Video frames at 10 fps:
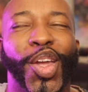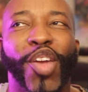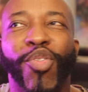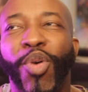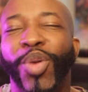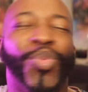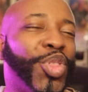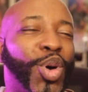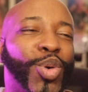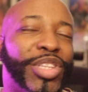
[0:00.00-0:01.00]
if one
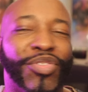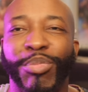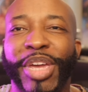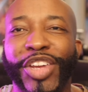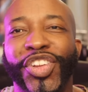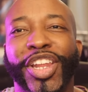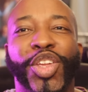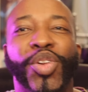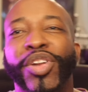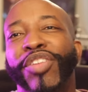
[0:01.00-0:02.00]
withholds information and you don't